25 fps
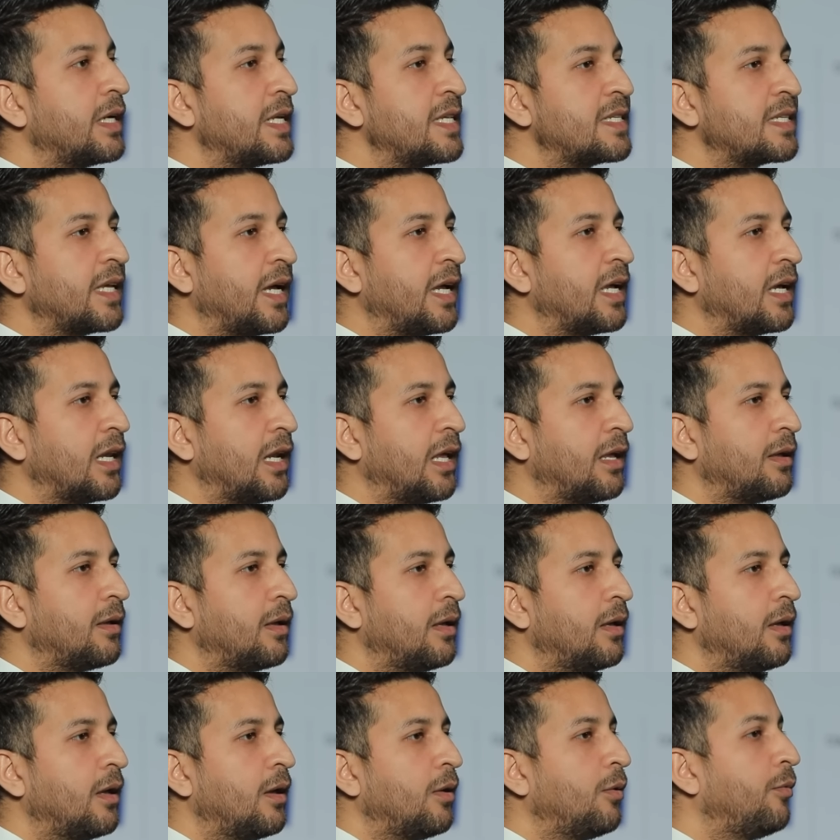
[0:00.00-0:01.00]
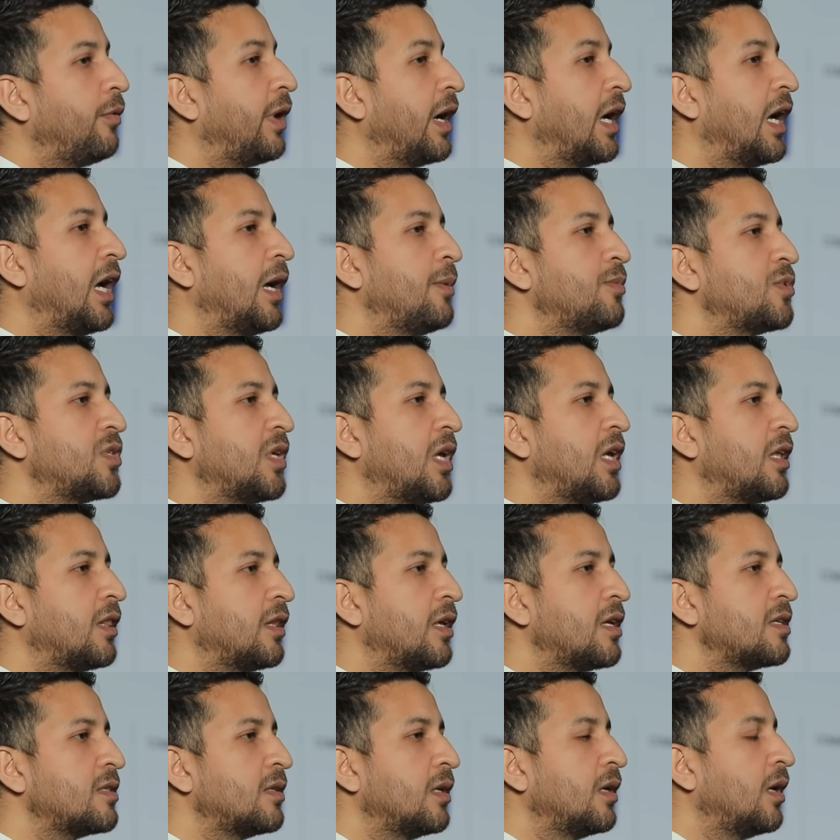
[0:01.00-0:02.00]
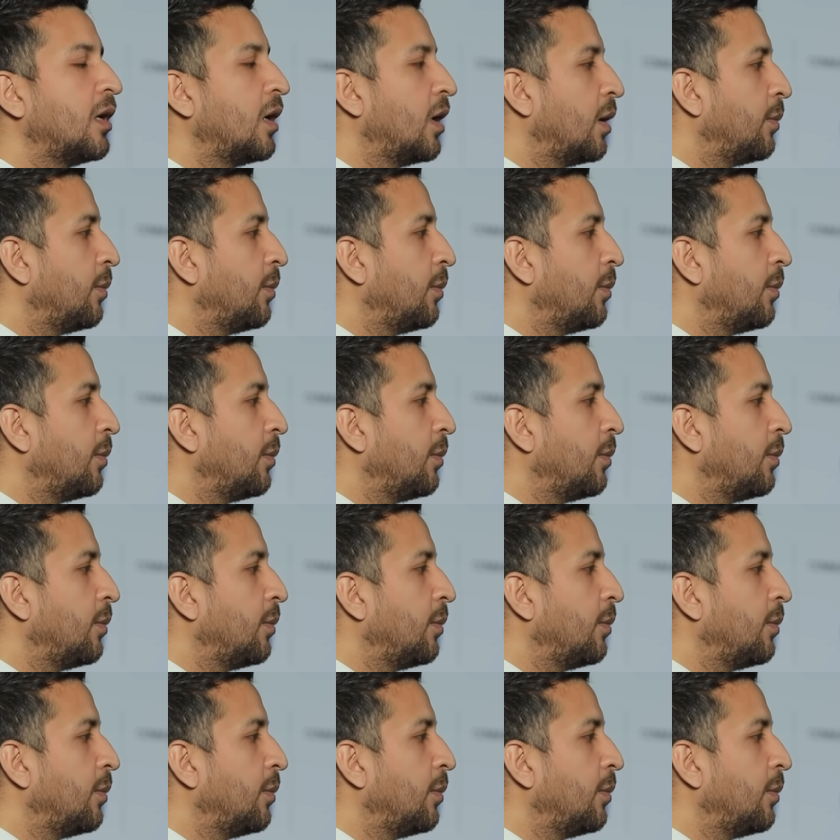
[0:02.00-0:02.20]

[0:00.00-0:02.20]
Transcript: recycling. Why I am saying this?